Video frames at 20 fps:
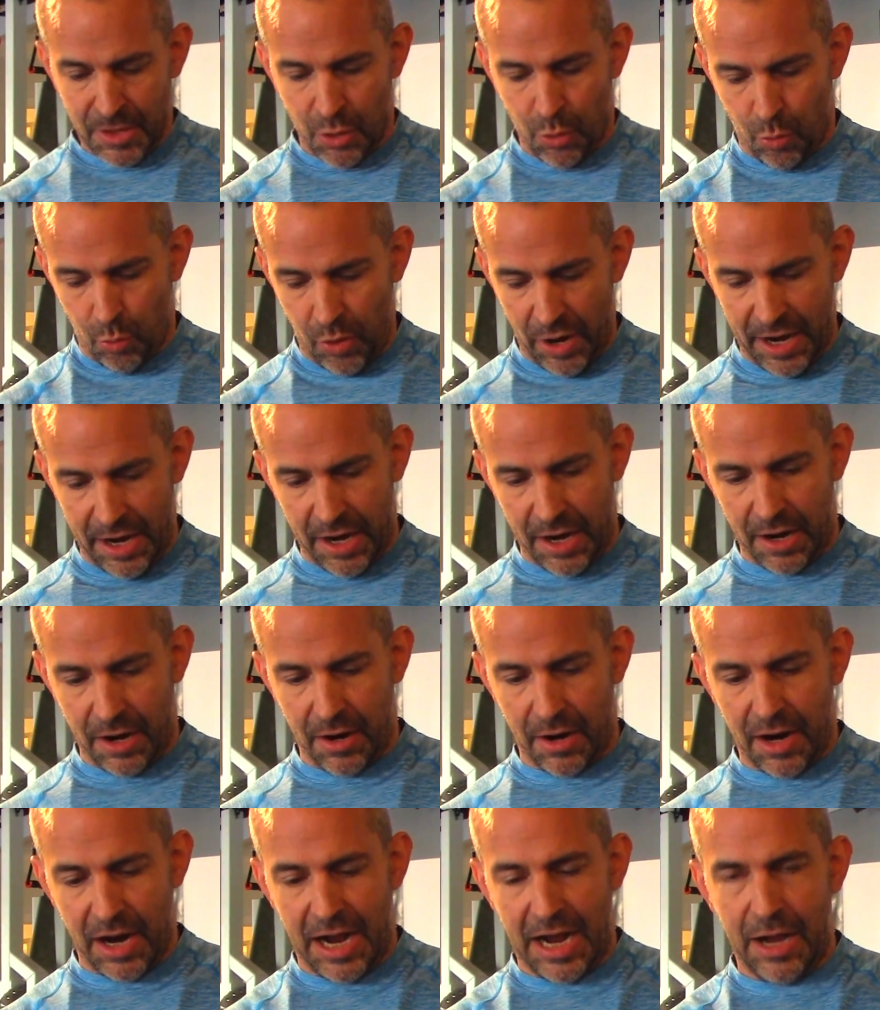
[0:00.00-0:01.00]

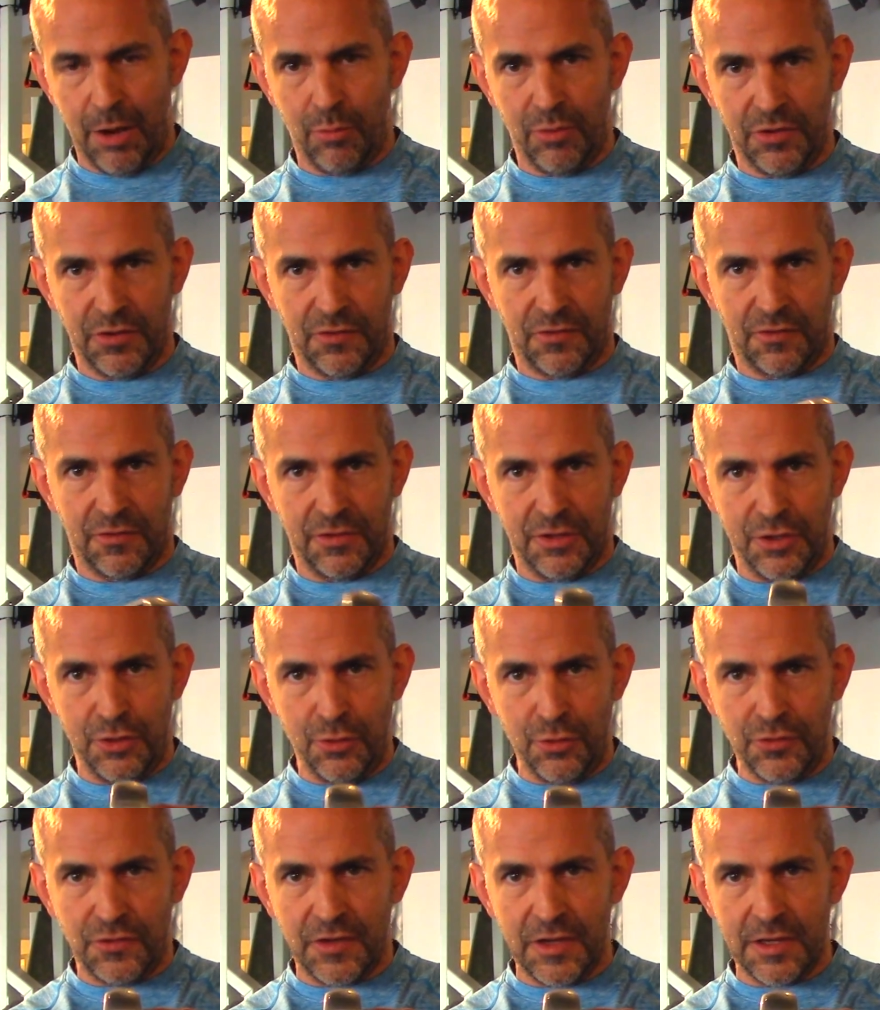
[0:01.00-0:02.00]
where I was
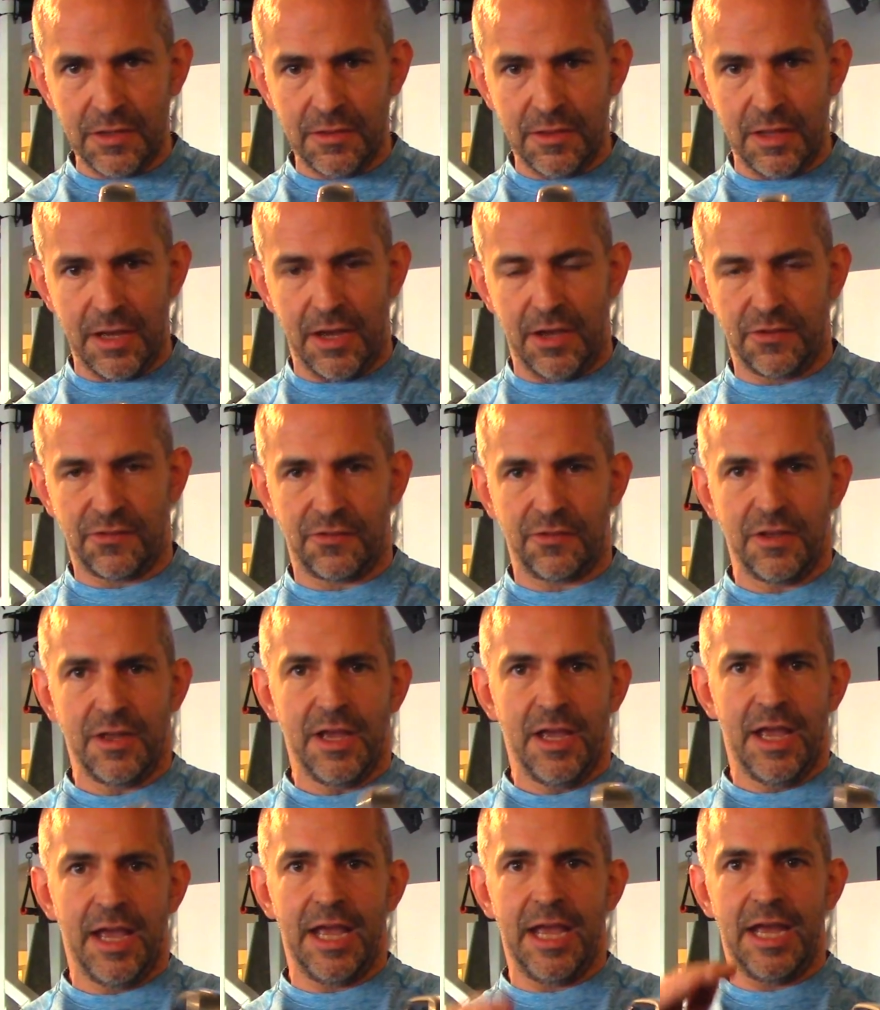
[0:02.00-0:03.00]
using this.
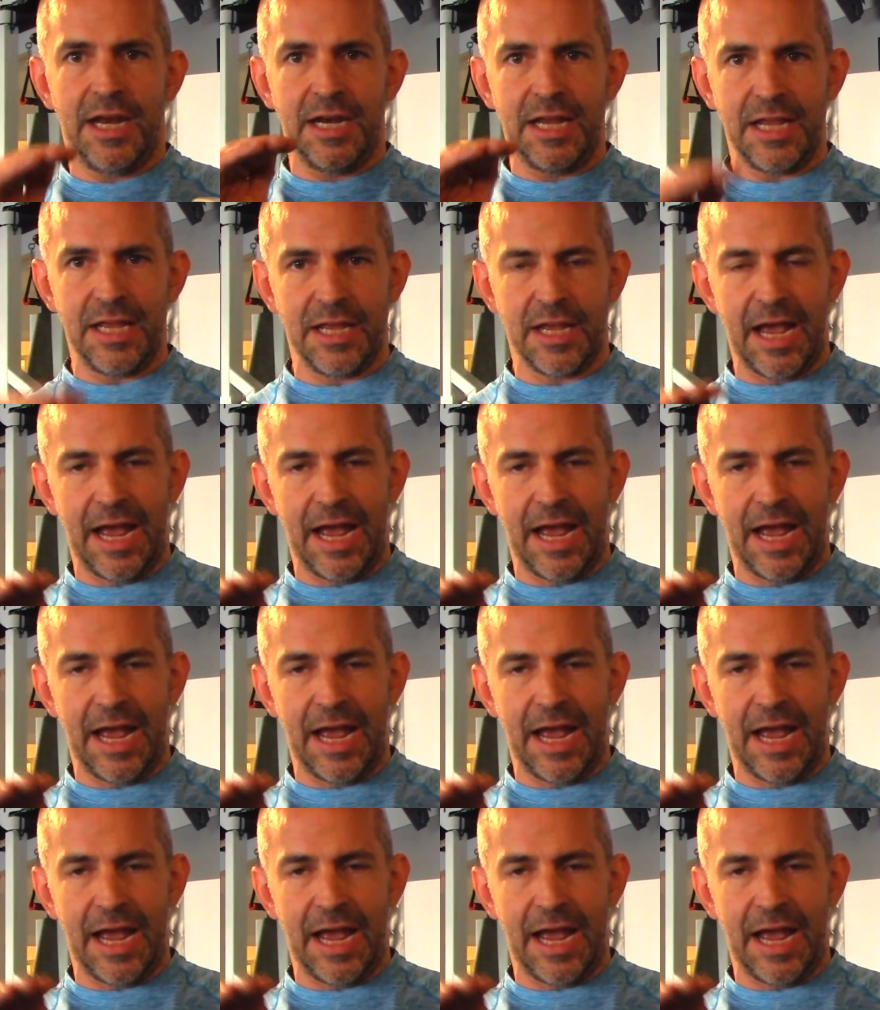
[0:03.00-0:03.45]
In